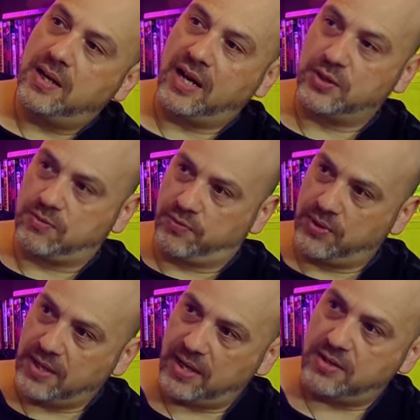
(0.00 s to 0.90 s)
As for
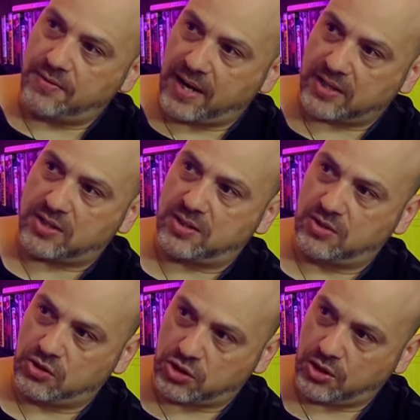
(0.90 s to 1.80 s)
the end of Act
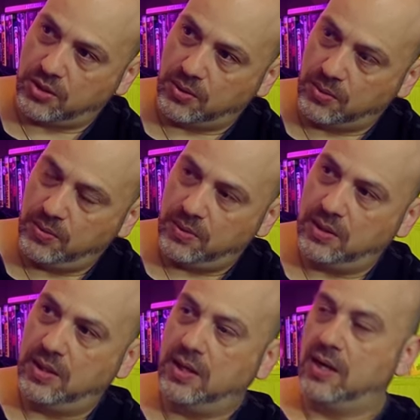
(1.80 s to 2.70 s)
Two,
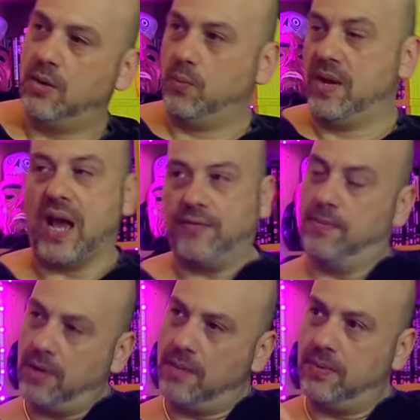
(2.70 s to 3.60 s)
we have a
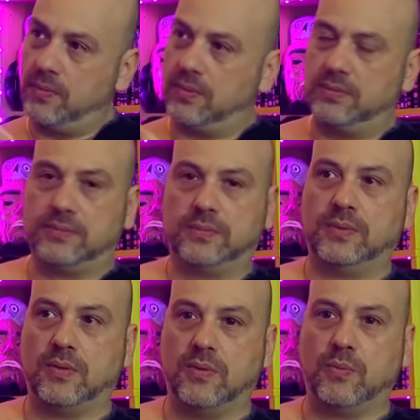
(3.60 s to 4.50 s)
moment
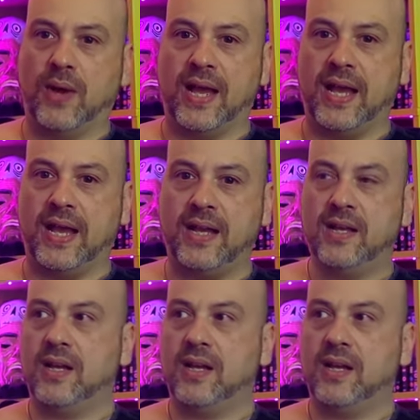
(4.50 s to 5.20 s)
where